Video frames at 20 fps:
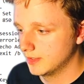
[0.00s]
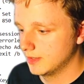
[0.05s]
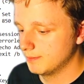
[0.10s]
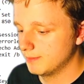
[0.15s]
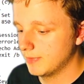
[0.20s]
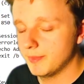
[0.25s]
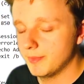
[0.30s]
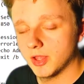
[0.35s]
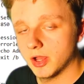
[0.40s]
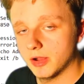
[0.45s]

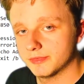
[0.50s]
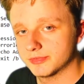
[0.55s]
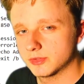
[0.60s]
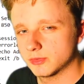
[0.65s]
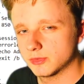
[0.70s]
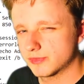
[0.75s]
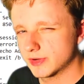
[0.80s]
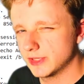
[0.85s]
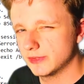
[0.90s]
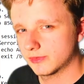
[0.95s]
Maybe you have to
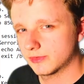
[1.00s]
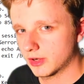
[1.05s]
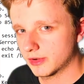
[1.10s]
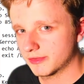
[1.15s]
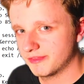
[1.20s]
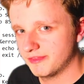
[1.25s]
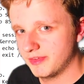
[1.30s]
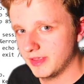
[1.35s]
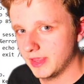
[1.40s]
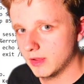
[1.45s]
restart
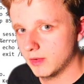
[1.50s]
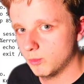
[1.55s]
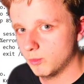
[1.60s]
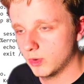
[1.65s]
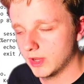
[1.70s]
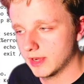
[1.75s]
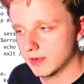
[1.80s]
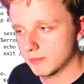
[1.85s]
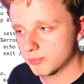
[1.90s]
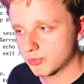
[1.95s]

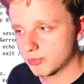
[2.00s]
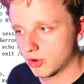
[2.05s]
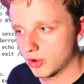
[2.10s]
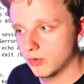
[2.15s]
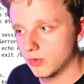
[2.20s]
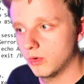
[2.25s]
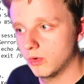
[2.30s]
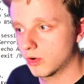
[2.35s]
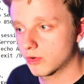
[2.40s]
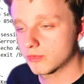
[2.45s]
VMware
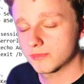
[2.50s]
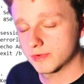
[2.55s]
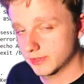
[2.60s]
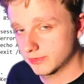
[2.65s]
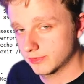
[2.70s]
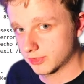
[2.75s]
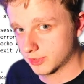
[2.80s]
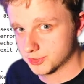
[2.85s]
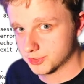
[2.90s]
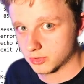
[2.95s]
Pro or
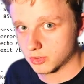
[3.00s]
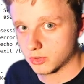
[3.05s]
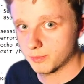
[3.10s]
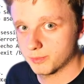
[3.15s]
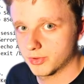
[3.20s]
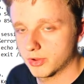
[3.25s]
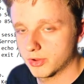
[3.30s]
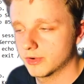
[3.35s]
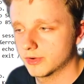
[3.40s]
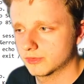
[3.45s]
restart your
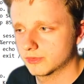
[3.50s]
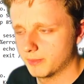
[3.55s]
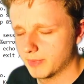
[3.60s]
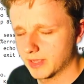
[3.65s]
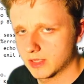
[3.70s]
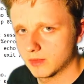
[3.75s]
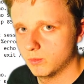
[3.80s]
computer to make it